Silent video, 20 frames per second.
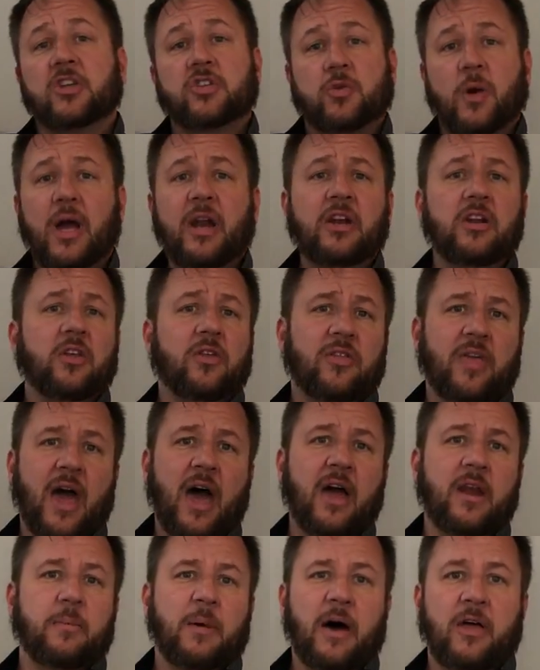Try to do
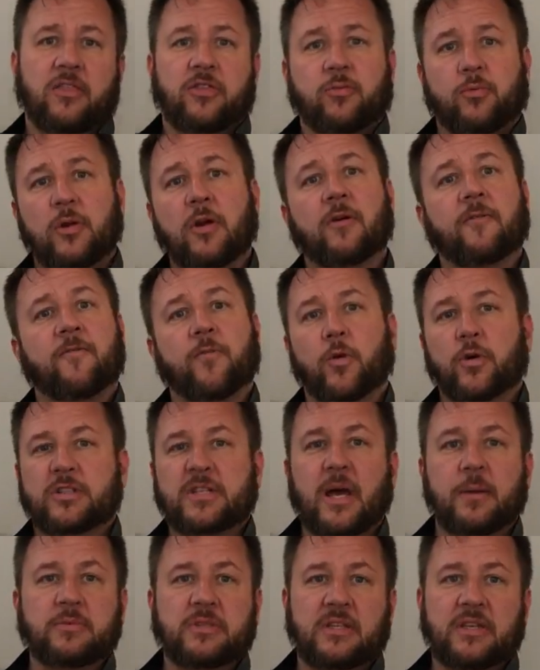that about three or four
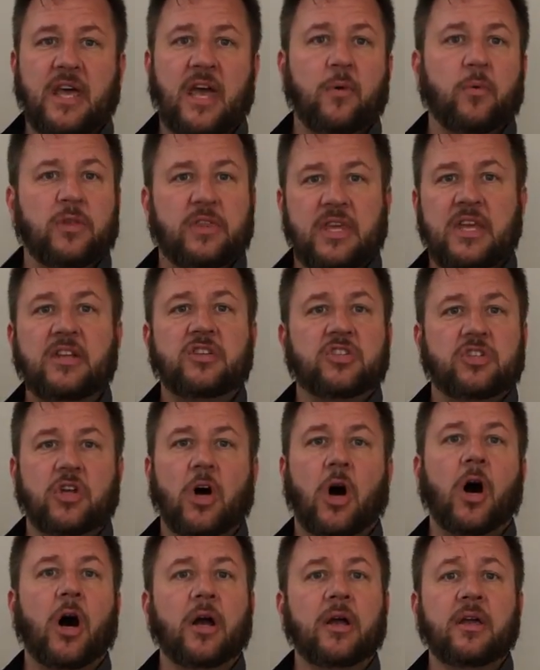times a day with each
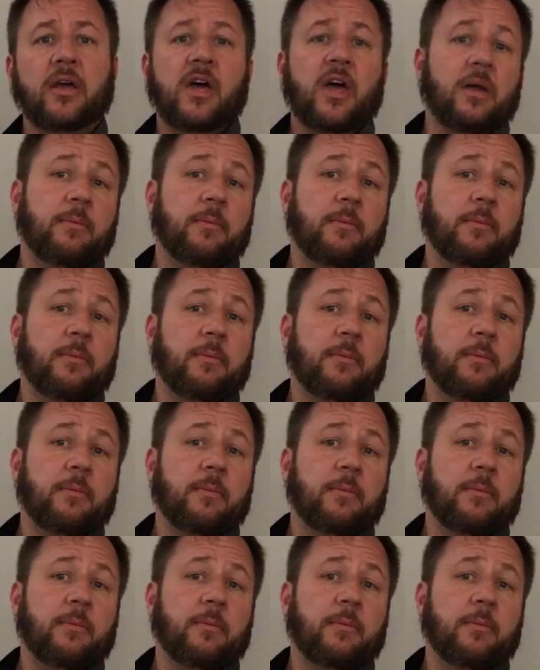dog.